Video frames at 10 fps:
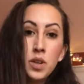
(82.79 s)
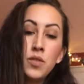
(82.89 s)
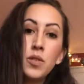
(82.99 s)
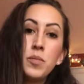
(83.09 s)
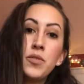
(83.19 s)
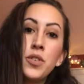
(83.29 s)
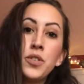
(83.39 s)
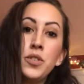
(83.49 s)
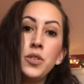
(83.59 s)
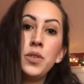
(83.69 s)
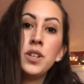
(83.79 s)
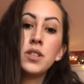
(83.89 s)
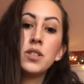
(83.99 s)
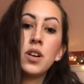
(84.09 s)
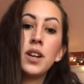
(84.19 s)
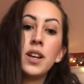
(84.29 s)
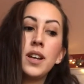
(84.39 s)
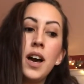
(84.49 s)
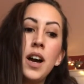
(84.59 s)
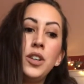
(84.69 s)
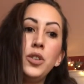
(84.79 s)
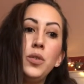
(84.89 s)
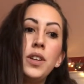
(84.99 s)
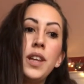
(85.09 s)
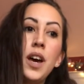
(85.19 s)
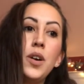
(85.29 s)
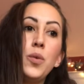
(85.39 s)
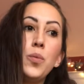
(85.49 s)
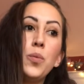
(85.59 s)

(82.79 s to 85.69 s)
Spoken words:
Even before the new year started, I knew that I